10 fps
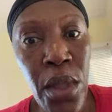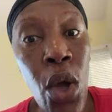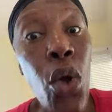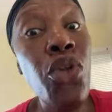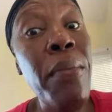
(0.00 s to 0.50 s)

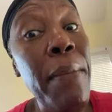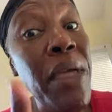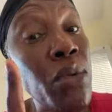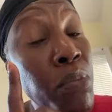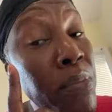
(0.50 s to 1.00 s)
When
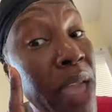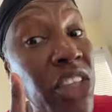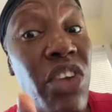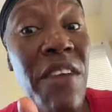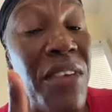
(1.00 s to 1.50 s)
me I
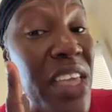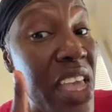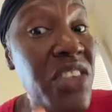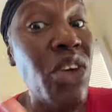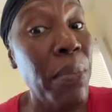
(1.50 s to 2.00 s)
try to
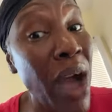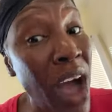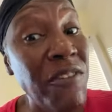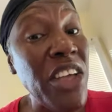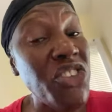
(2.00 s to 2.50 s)
ease up
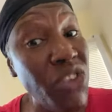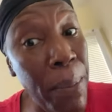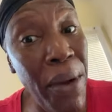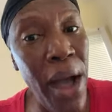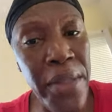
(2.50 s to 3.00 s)
off a strap
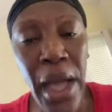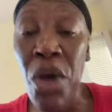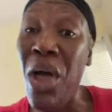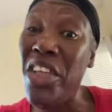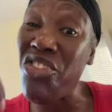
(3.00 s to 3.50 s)
on
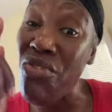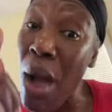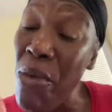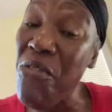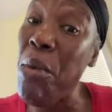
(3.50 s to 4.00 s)
and I draw
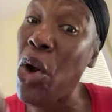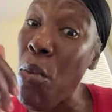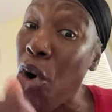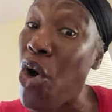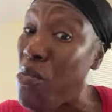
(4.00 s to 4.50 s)
me for my
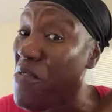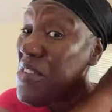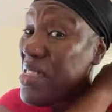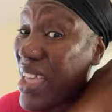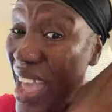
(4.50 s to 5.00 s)
come reveal